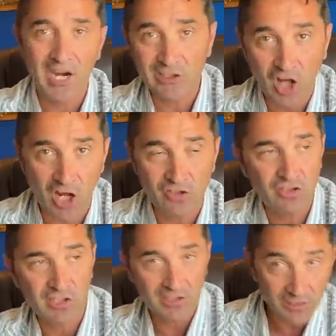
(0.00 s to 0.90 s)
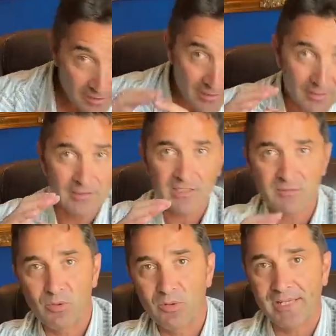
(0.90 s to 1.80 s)
I dodged uh, this
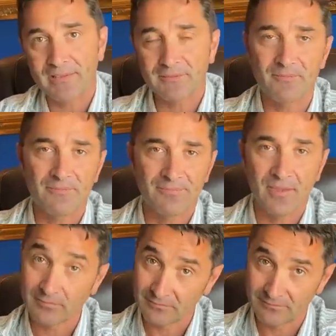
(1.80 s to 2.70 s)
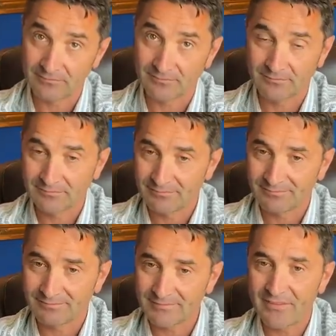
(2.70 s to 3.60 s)
bullet.
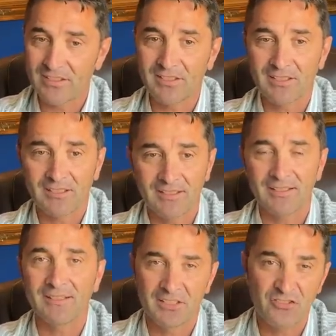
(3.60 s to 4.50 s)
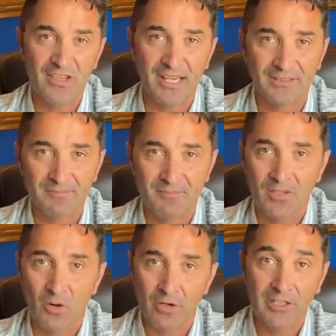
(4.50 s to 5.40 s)
I think he uh, he's dead
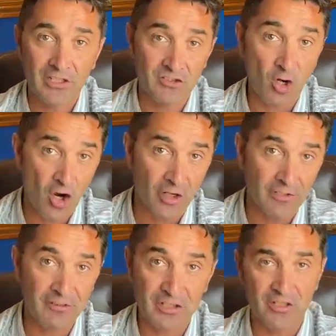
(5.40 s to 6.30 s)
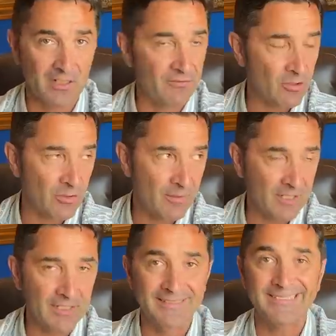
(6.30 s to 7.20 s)
or he's gone fishing, if you know what I
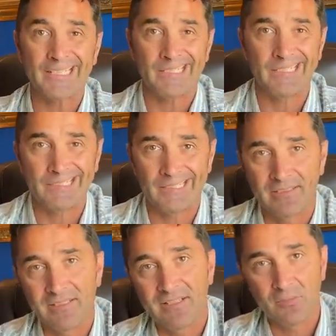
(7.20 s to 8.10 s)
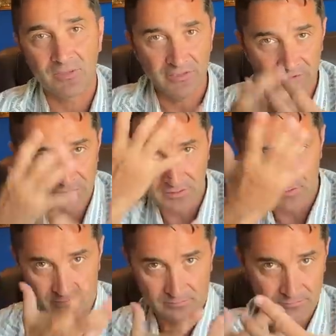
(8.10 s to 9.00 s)
mean, in Tahiti with a different.